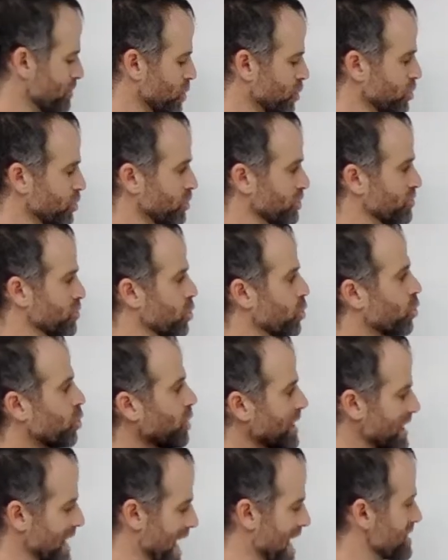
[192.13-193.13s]
move,
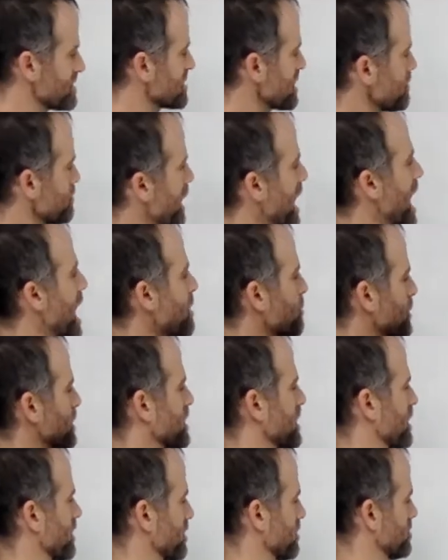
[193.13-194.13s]
what ends up
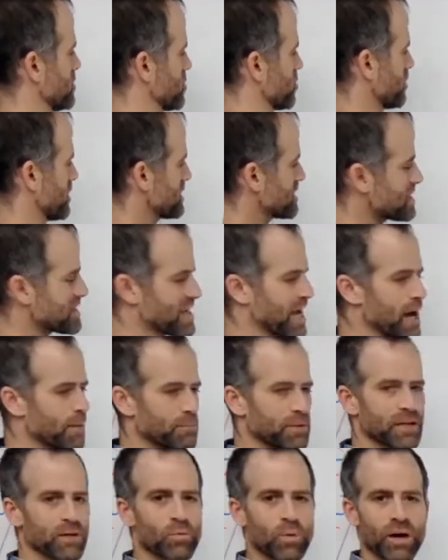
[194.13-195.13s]
happening? So this is
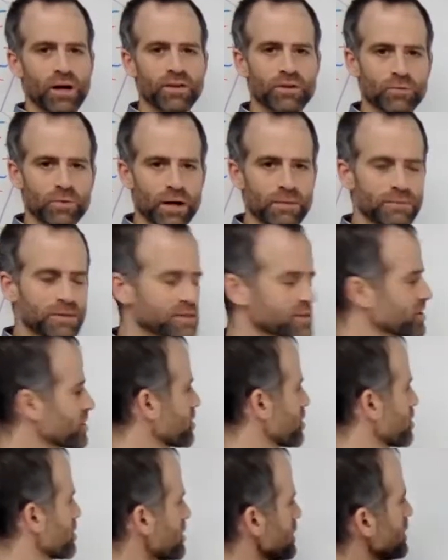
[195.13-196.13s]
happening while the rubbing's
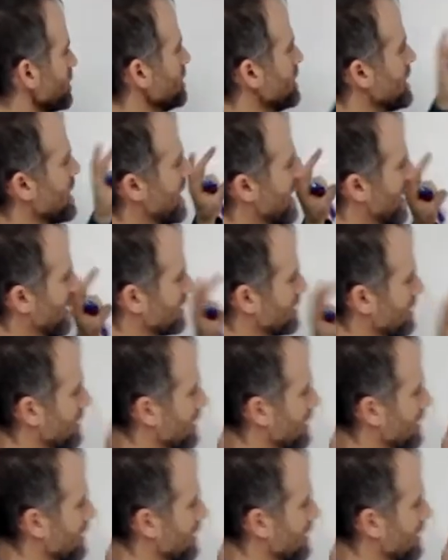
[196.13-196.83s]
occurring. At